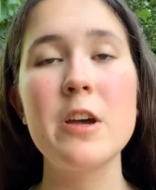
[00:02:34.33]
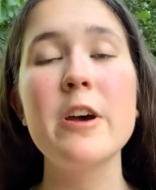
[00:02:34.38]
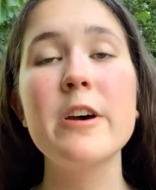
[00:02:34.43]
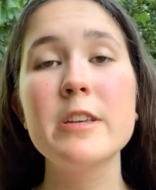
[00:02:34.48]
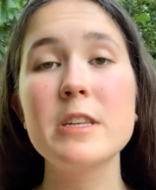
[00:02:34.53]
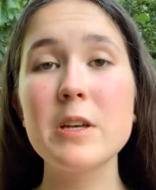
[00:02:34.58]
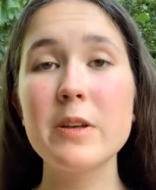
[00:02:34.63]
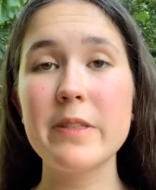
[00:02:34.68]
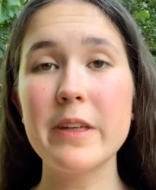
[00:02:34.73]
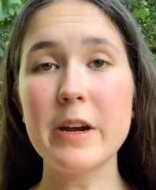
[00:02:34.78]

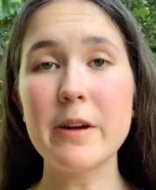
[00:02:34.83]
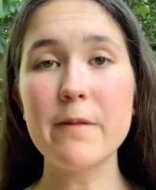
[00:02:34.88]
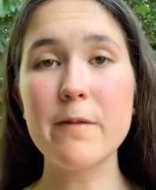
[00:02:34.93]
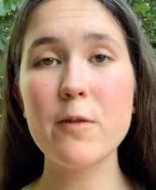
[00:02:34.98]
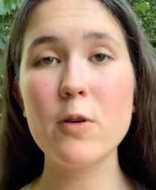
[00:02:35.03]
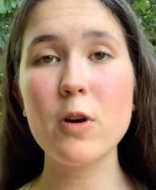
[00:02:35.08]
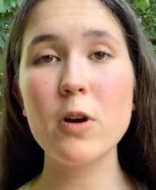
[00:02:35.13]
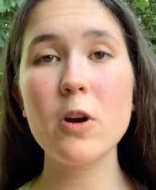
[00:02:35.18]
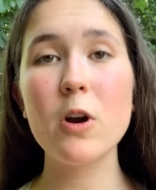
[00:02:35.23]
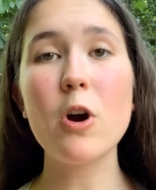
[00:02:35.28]
So
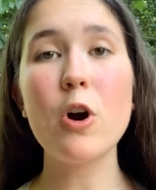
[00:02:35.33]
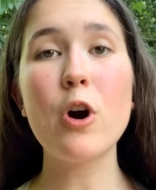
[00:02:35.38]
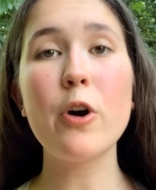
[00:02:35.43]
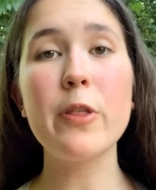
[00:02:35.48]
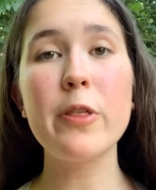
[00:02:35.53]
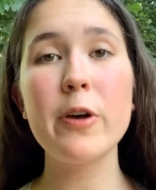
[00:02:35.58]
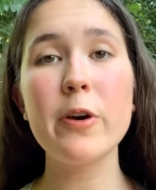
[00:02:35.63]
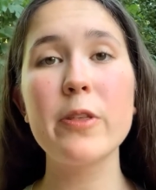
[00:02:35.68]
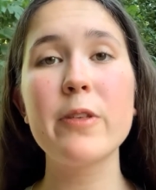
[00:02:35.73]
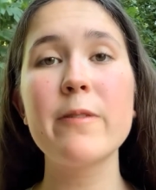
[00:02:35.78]
therefore,
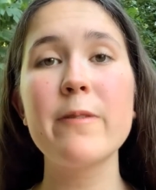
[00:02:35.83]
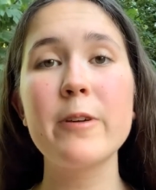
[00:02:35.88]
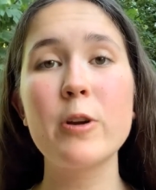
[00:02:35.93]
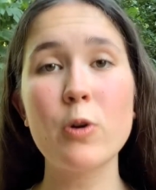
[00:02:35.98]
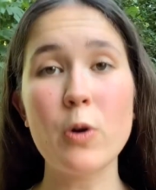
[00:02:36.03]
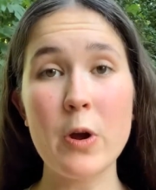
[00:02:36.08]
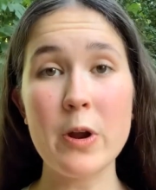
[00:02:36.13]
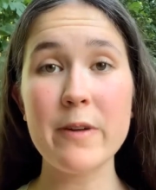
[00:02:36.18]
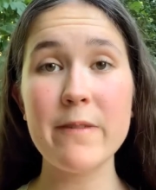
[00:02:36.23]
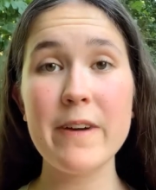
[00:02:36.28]
although the
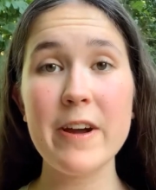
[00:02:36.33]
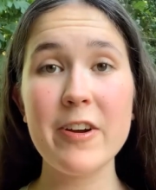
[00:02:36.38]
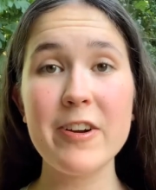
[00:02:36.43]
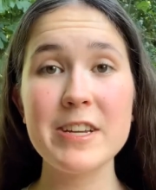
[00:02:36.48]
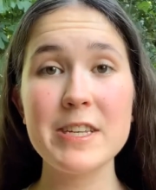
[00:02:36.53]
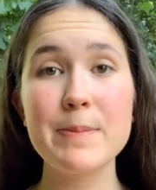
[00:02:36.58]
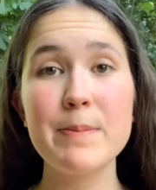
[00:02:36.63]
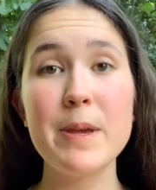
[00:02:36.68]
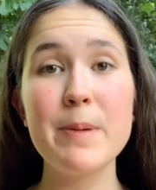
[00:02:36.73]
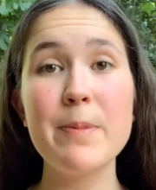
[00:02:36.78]

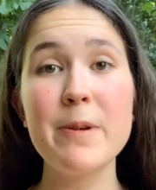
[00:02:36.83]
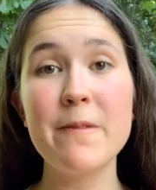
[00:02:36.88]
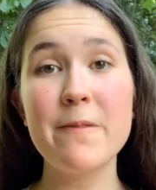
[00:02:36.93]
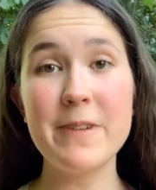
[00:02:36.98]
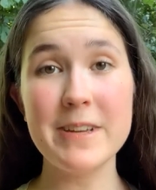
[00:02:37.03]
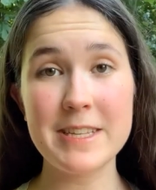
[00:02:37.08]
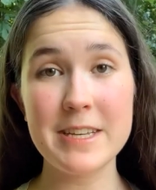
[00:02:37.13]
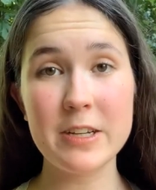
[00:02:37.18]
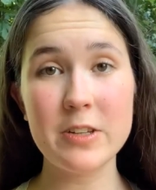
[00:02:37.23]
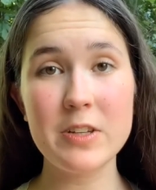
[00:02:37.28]
coronavirus may be
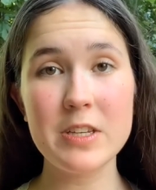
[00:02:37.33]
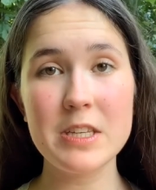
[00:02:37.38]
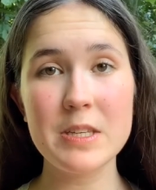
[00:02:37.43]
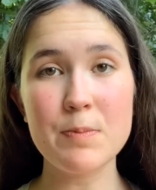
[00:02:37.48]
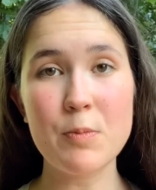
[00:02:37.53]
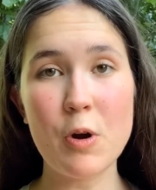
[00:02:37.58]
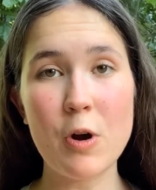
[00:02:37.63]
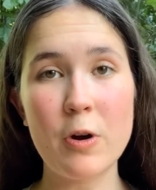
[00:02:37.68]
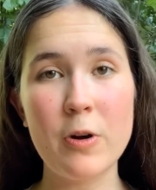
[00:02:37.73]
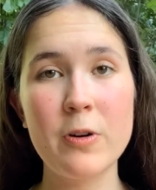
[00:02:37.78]
physically
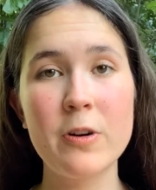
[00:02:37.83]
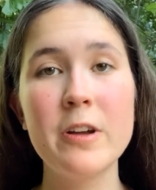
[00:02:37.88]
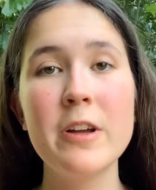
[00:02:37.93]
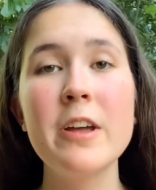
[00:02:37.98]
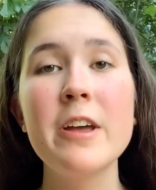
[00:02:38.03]
small,